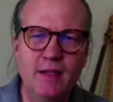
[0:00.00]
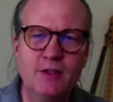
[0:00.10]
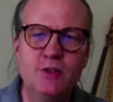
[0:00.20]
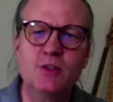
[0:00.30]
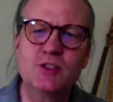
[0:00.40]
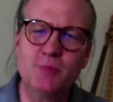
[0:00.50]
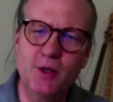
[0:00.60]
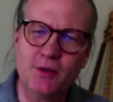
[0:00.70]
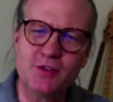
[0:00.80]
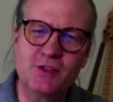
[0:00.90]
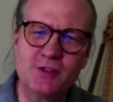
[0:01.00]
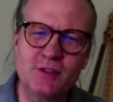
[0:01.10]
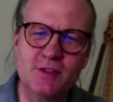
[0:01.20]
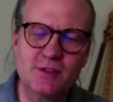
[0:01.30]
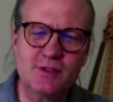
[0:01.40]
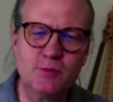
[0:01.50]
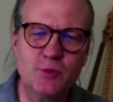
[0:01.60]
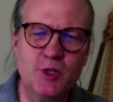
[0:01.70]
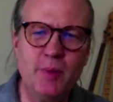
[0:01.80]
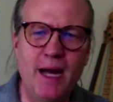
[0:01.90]
to expose some
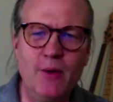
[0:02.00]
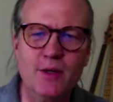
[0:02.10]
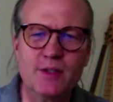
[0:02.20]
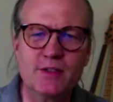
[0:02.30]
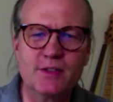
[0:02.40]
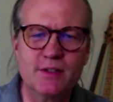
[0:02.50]
real powers.